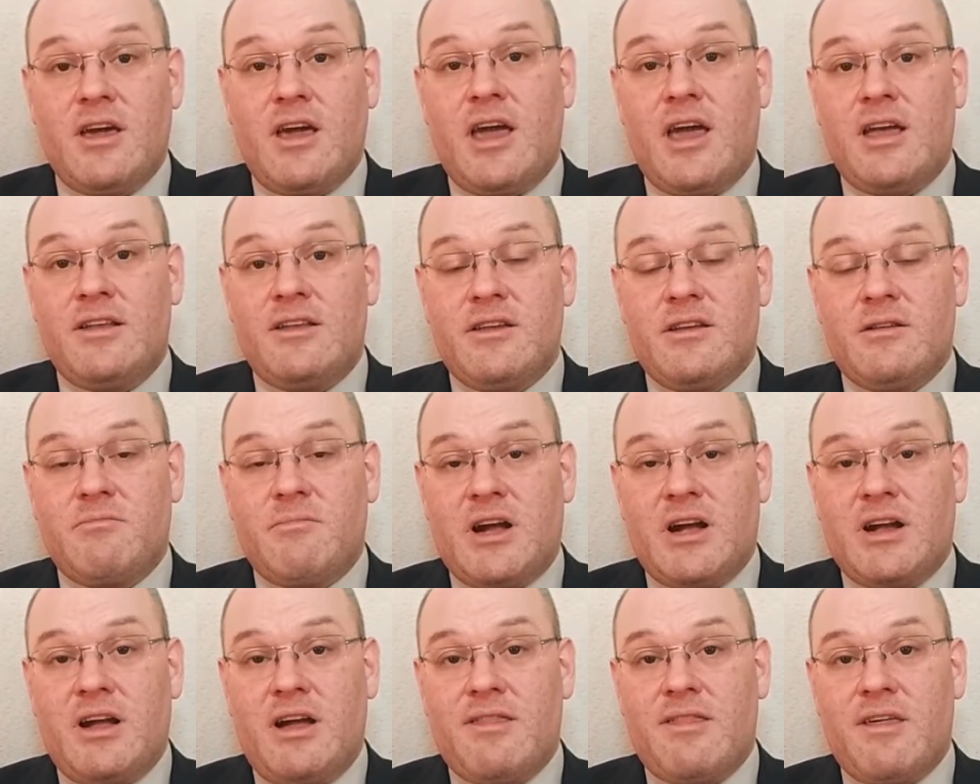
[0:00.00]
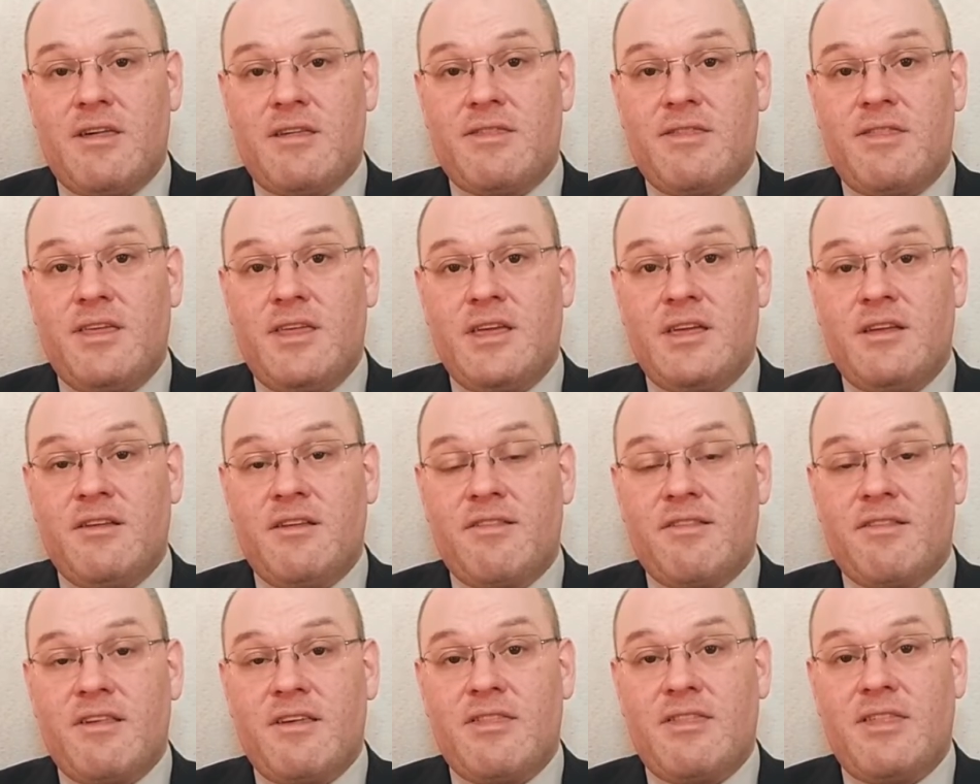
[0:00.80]
And among other
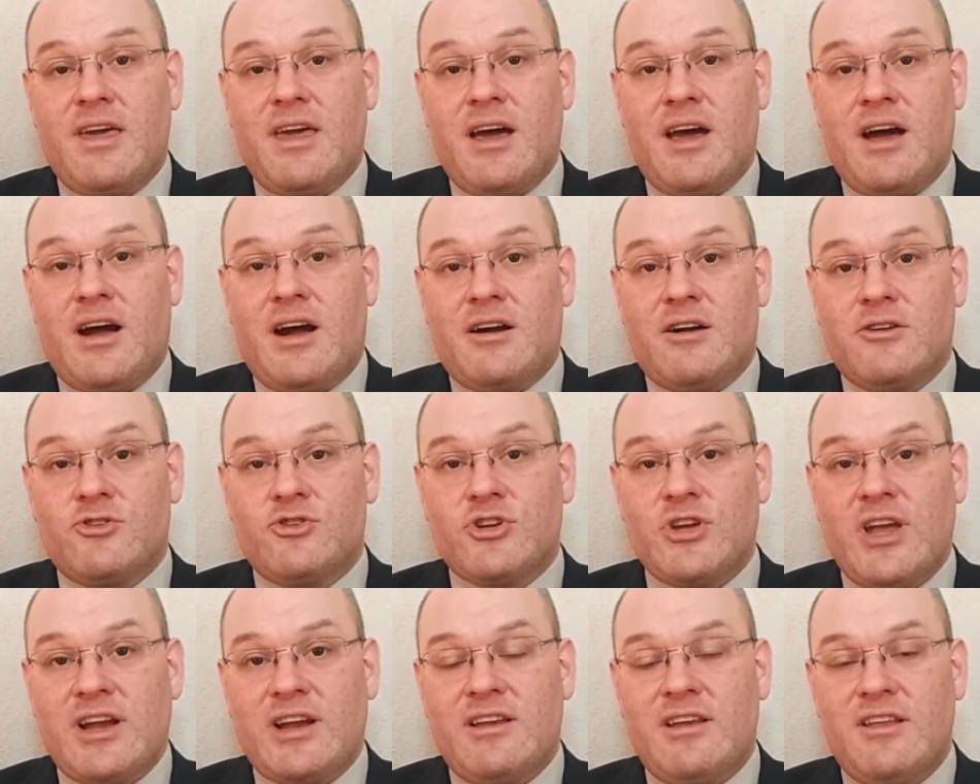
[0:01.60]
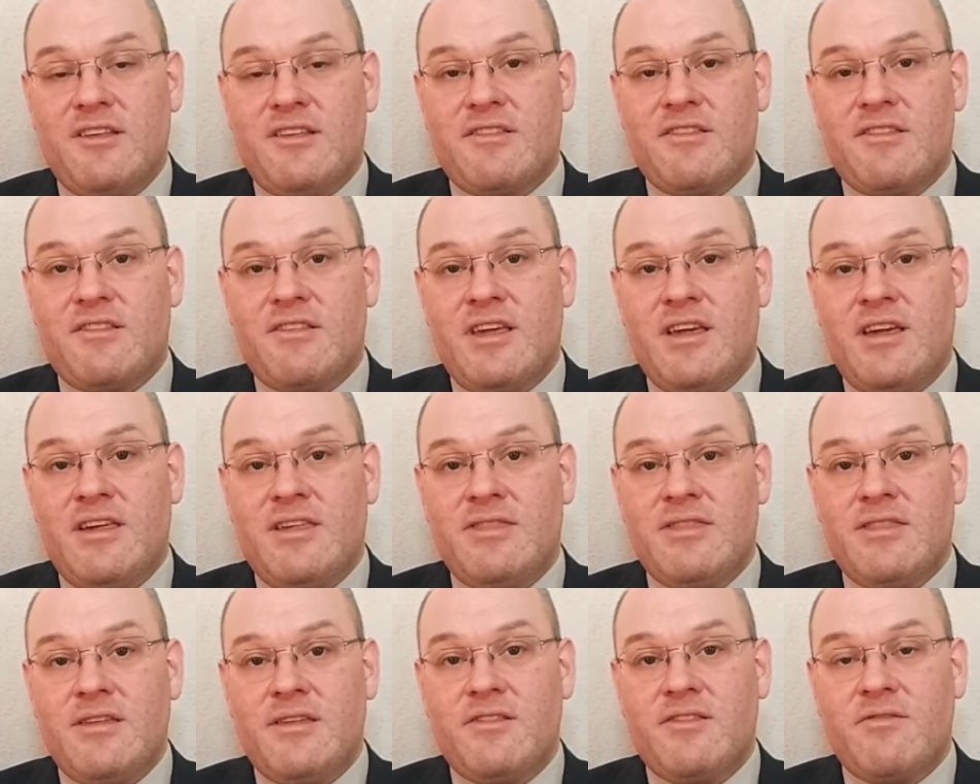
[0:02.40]
things, there are checklists
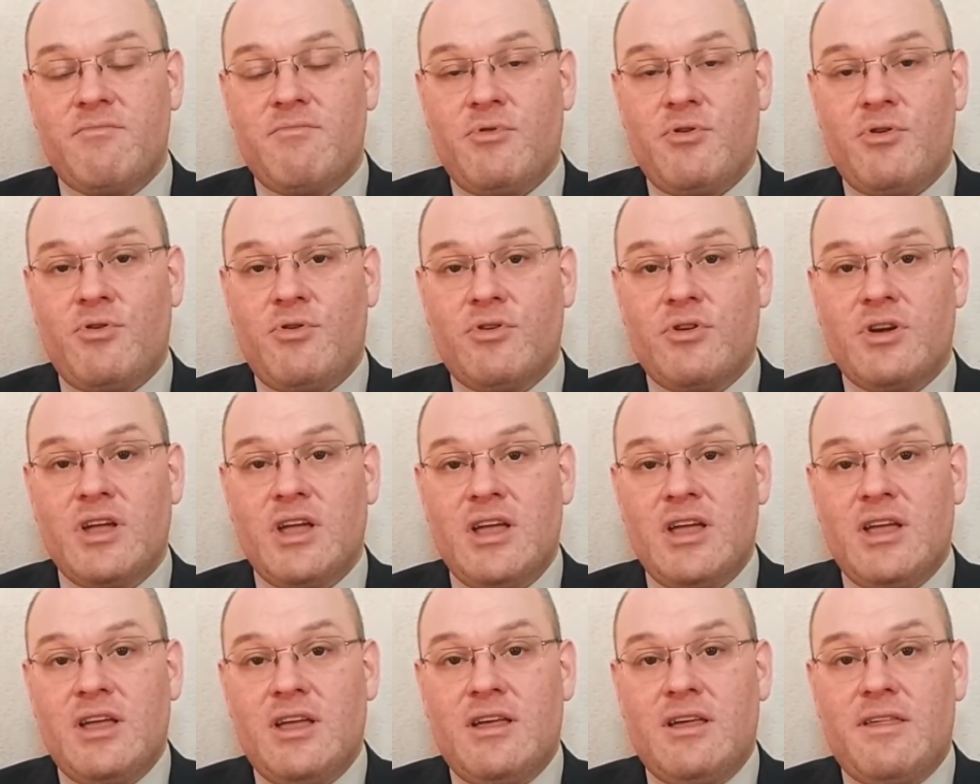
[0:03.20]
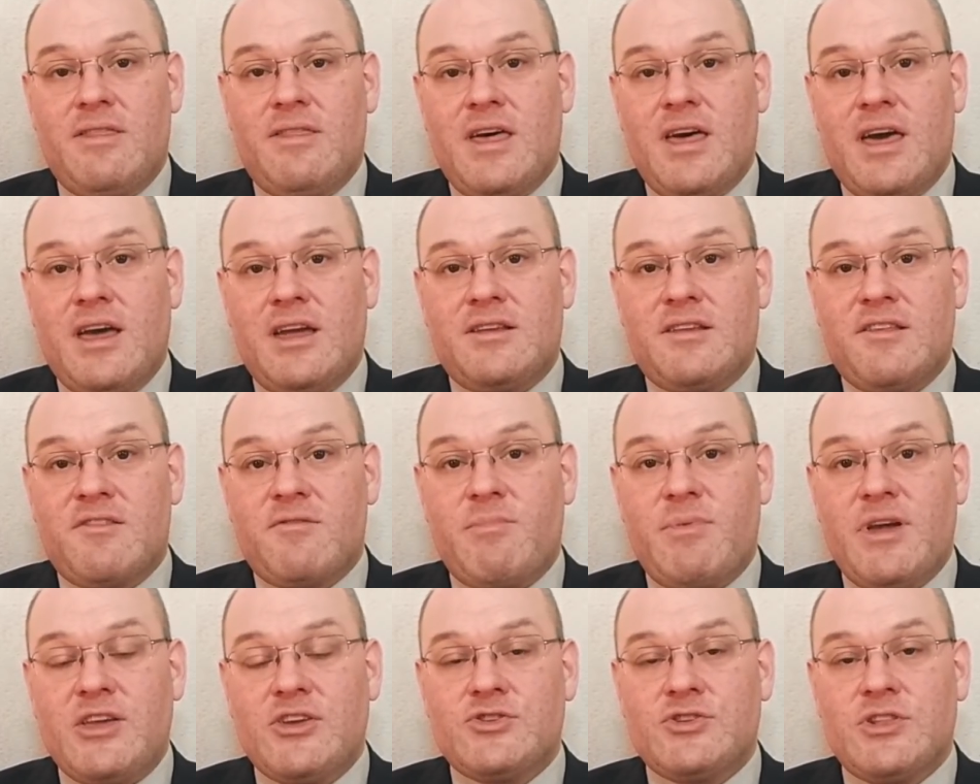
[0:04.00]
in this book that
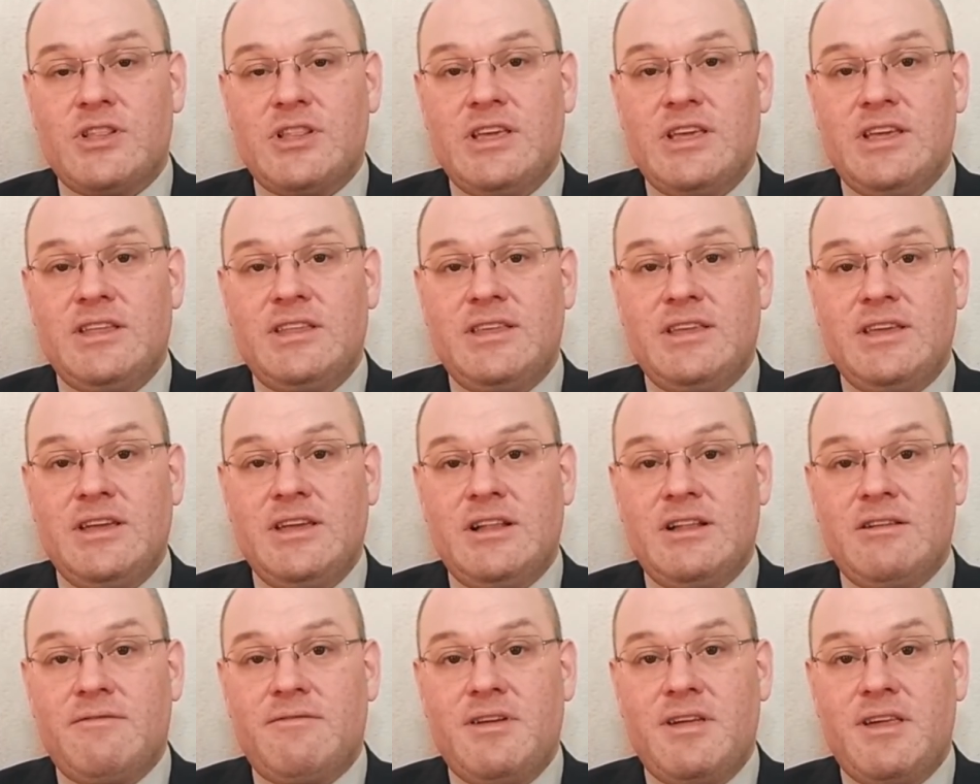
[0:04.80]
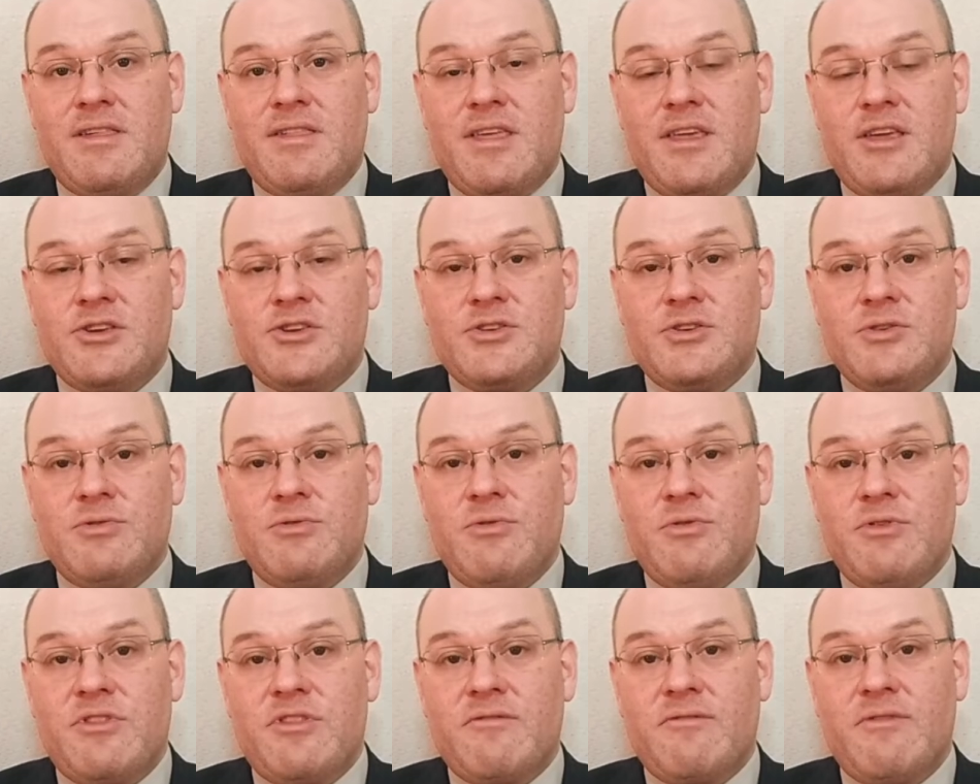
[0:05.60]
especially deal with
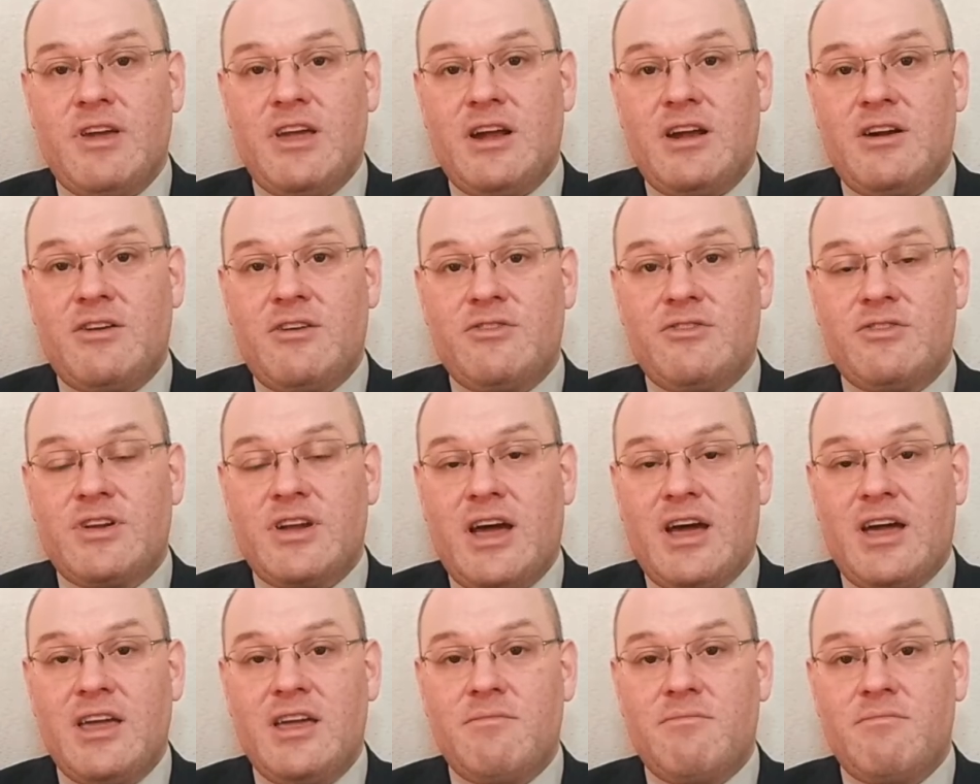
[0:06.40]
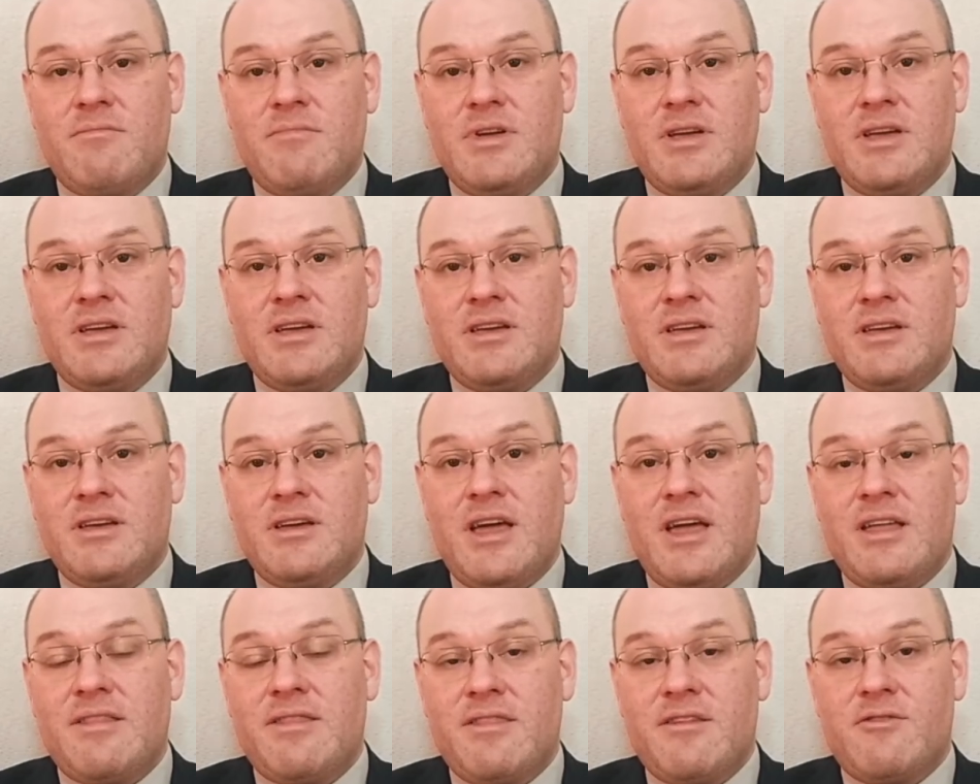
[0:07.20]
issues where time
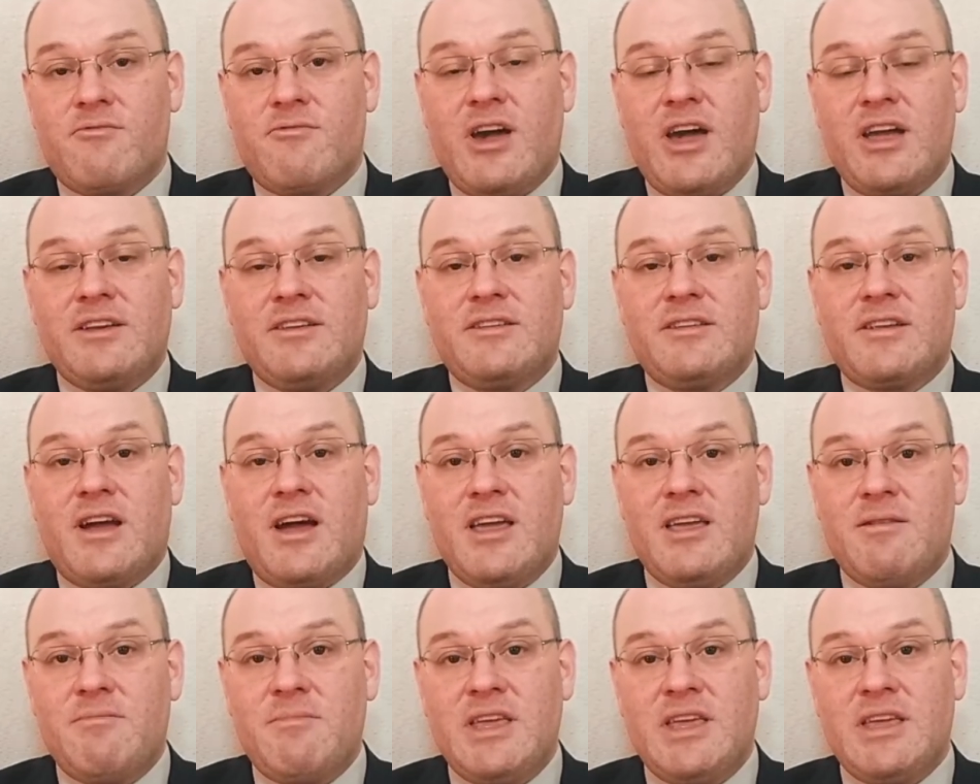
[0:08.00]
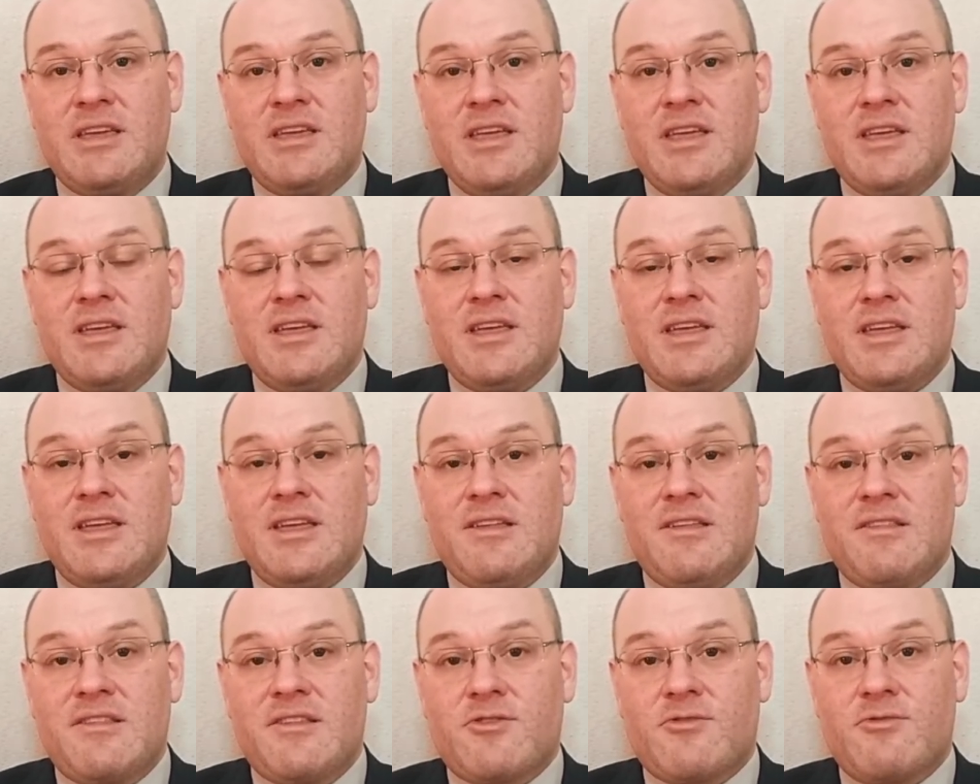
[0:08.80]
and the right timing
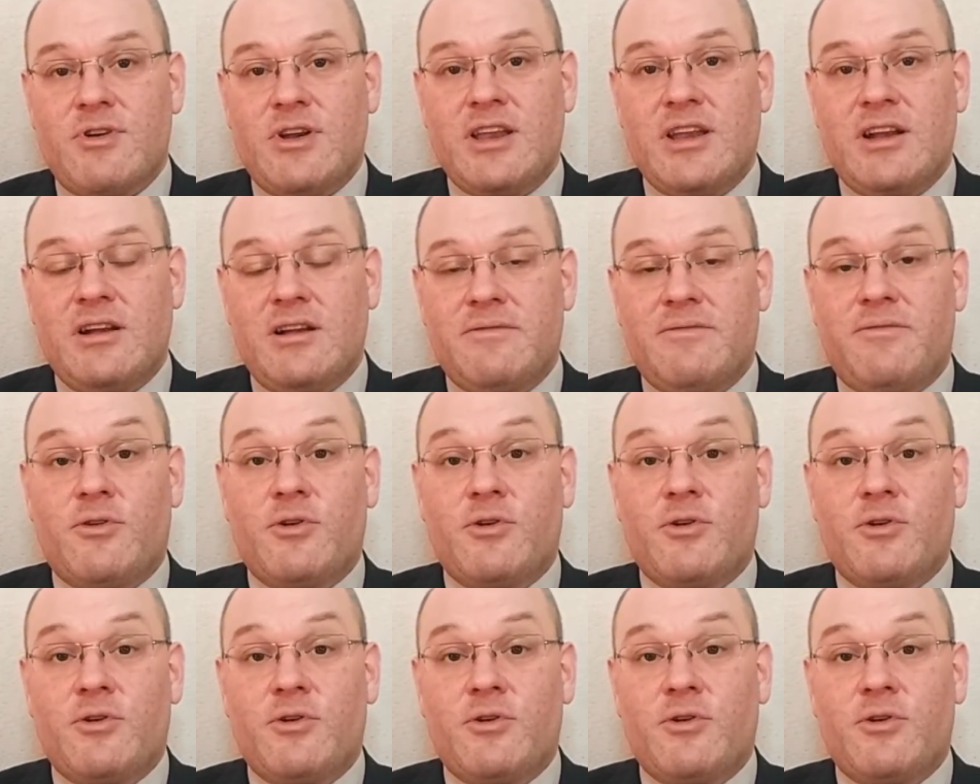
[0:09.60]
is critical.